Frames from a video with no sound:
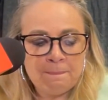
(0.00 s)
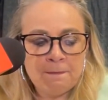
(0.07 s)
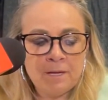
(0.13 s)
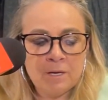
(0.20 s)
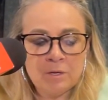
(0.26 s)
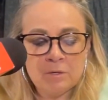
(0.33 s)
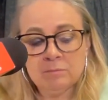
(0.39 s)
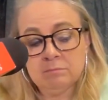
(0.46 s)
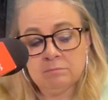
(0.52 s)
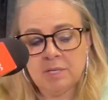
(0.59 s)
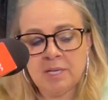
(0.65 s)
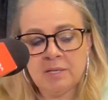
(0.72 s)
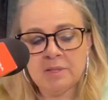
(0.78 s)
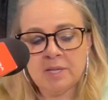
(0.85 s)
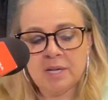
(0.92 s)
know,
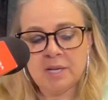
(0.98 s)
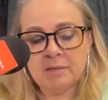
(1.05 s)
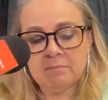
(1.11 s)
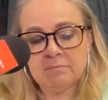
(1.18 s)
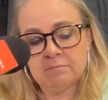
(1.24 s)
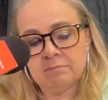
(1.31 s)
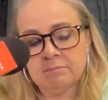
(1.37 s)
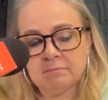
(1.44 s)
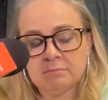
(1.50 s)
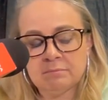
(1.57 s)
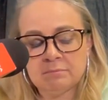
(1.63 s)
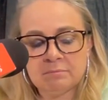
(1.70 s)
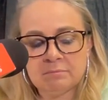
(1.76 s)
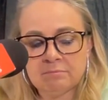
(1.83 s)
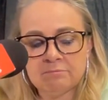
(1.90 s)
and then
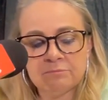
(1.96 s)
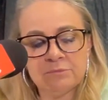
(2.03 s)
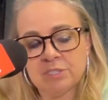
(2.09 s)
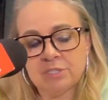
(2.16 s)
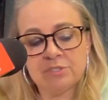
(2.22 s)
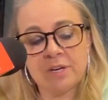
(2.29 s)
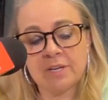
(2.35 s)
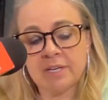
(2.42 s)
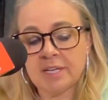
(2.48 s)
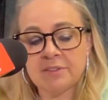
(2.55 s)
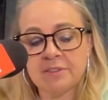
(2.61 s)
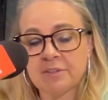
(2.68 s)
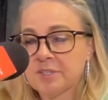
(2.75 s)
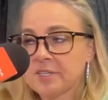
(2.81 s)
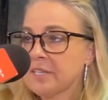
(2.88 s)
just trying to
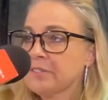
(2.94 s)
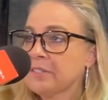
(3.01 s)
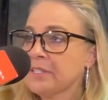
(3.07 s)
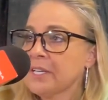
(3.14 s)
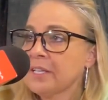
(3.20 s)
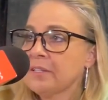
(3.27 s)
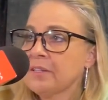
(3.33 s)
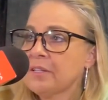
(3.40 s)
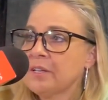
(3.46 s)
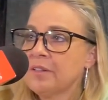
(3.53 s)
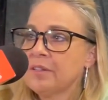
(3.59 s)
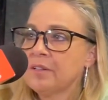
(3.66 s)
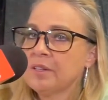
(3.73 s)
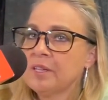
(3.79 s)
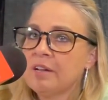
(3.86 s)
get their attention
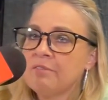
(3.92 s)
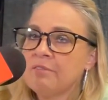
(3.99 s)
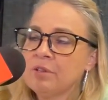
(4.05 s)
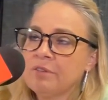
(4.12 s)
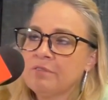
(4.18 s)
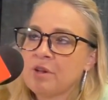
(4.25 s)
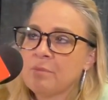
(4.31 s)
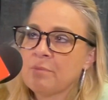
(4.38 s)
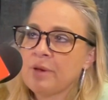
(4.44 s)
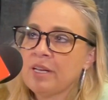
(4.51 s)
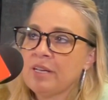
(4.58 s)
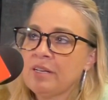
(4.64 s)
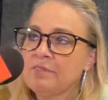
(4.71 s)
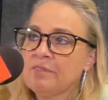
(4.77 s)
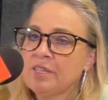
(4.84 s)
that the level of
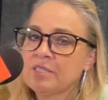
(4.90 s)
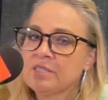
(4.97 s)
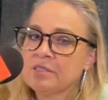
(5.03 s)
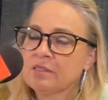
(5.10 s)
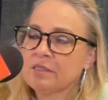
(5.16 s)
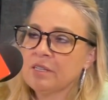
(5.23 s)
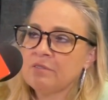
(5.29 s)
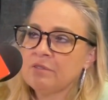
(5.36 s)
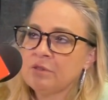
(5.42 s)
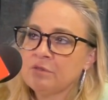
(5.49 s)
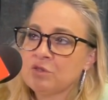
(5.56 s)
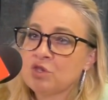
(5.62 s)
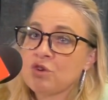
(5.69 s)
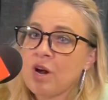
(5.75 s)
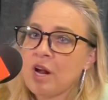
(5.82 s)
competitiveness and the level
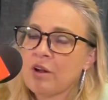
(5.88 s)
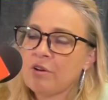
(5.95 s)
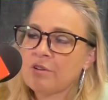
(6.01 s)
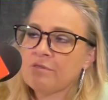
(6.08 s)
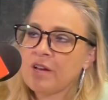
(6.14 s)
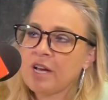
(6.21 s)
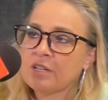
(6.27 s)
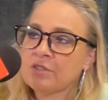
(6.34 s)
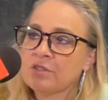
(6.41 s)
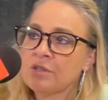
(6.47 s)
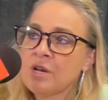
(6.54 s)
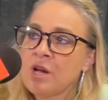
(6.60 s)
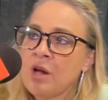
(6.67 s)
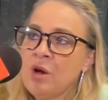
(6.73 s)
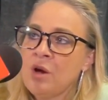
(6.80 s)
of try hard
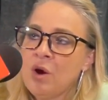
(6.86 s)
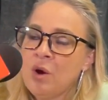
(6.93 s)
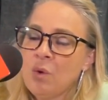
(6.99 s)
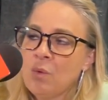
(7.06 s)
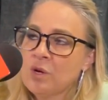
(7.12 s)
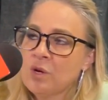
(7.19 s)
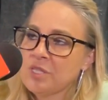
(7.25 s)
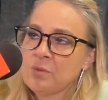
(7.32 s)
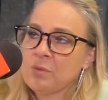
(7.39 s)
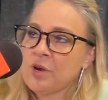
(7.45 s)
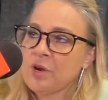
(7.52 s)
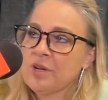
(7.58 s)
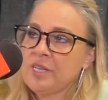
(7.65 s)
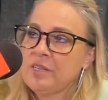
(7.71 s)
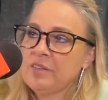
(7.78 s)
factor wasn't
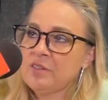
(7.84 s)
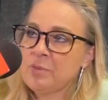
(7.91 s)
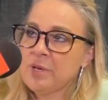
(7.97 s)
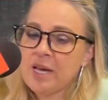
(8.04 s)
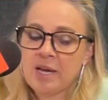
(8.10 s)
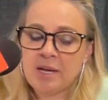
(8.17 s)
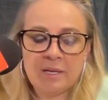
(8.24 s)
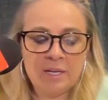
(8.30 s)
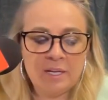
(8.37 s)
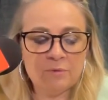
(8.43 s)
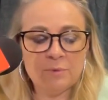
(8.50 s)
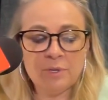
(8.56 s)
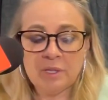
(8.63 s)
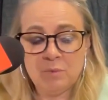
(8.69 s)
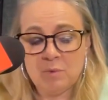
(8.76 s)
where it needed to be at, and it
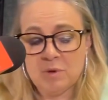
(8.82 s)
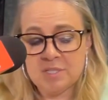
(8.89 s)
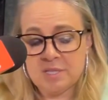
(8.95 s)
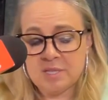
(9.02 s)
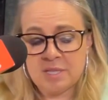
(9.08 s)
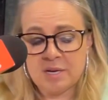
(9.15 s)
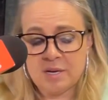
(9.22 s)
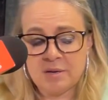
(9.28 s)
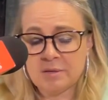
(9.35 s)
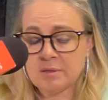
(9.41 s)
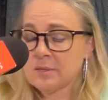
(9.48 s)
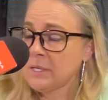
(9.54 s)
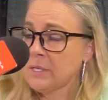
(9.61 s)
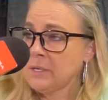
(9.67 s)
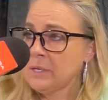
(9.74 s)
really wasn't there